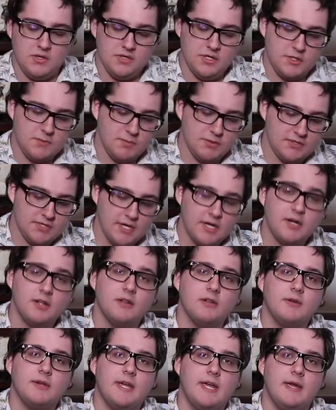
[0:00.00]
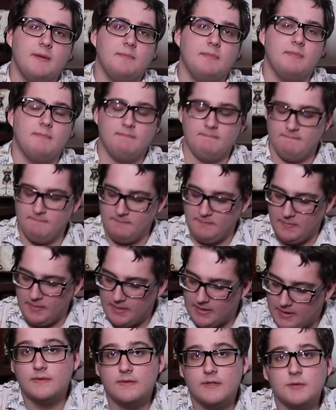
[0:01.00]
This particular camp
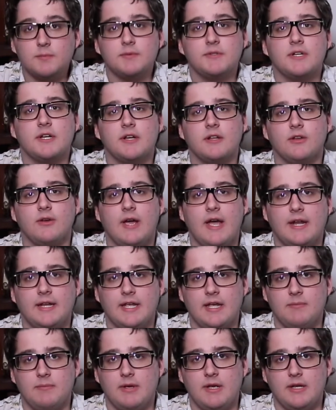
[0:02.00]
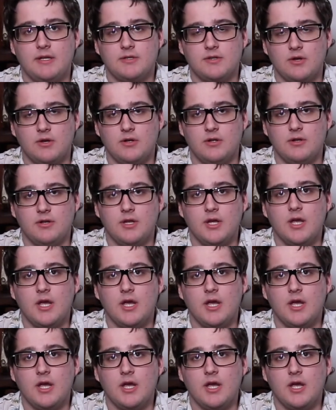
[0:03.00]
this particular ad campaign is called